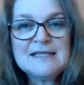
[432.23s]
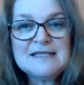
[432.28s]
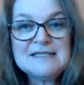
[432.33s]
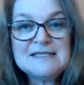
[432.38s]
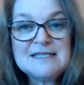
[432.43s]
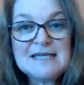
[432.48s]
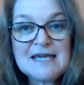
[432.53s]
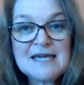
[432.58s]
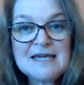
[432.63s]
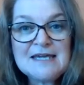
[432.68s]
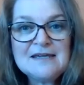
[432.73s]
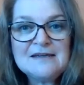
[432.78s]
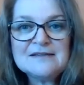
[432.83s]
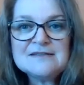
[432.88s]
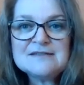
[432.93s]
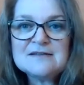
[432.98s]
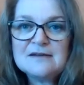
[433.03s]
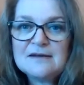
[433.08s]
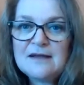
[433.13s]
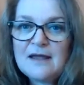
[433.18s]
Day is
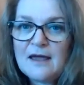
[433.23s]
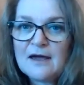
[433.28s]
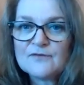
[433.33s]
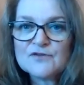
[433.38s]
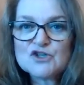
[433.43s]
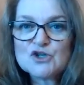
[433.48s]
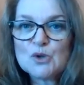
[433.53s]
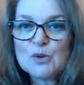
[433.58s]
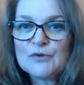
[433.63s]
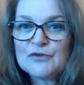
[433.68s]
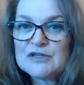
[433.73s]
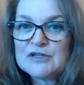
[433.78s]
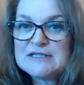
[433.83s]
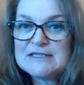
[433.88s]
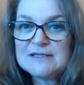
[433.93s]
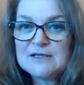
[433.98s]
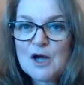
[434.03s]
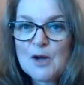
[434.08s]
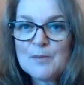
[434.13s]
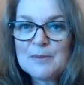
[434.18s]
going to have to go in the
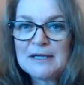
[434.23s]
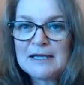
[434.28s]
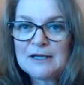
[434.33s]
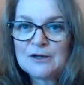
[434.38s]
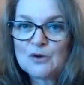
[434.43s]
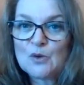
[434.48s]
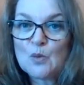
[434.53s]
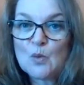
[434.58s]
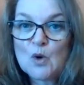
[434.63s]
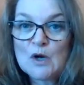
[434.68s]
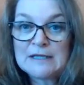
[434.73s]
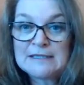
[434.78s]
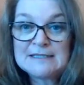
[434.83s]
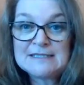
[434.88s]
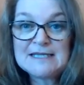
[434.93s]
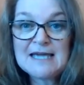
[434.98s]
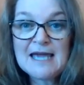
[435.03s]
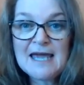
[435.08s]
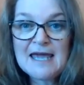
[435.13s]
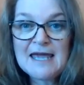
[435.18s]
denominator. 1
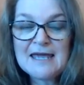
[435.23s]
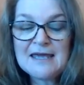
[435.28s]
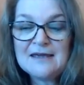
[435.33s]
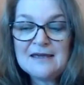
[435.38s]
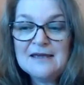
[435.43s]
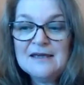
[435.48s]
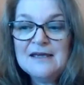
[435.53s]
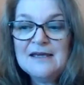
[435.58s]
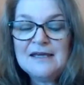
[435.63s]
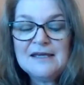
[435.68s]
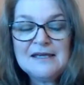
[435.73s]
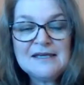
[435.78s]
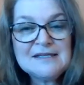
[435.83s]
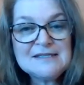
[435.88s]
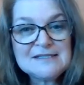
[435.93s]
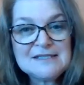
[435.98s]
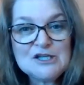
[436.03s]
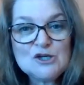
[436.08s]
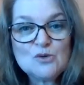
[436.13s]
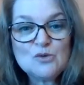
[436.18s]
day
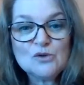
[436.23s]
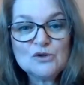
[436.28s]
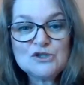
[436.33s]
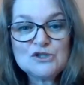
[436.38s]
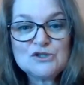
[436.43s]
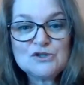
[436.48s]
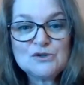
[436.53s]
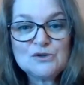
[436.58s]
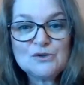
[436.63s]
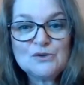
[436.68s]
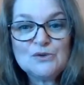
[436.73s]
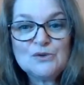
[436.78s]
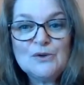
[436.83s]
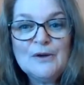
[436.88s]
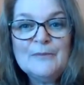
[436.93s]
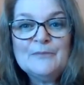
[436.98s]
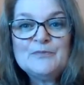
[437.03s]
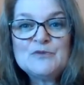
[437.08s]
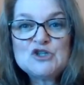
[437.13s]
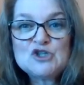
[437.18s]
is equal to
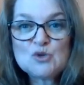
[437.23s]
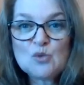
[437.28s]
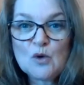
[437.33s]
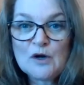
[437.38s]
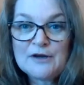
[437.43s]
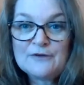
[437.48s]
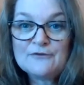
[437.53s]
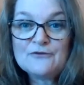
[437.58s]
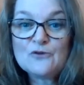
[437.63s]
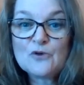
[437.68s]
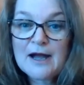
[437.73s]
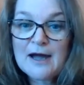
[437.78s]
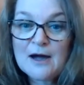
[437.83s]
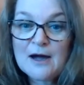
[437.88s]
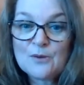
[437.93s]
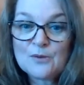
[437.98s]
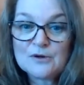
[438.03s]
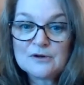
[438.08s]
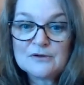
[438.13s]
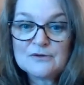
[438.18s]
24
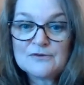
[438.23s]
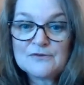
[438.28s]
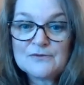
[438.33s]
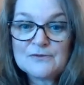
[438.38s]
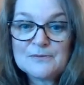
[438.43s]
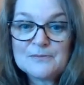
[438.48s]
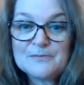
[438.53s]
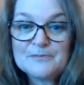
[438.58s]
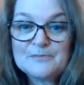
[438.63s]
hours.